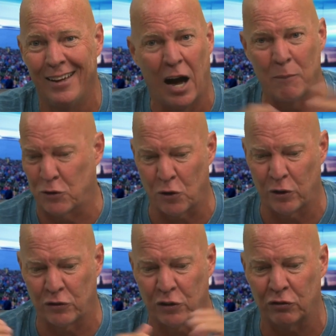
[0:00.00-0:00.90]
I'm sure
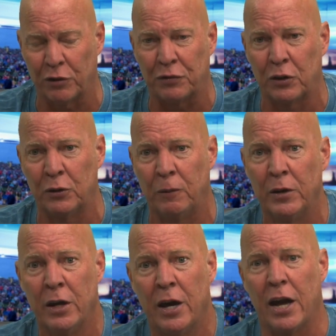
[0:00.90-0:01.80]
it's just the flu.
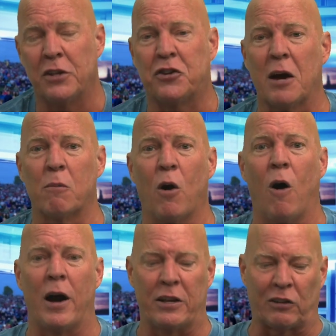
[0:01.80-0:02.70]
And Chip
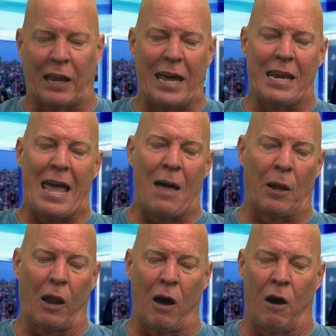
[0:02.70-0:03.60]
Roy's laying down
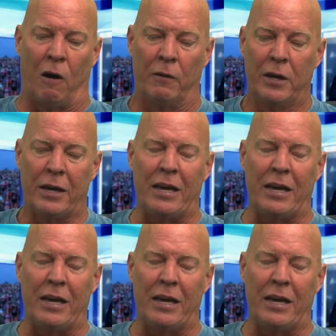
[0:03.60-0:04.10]
the law.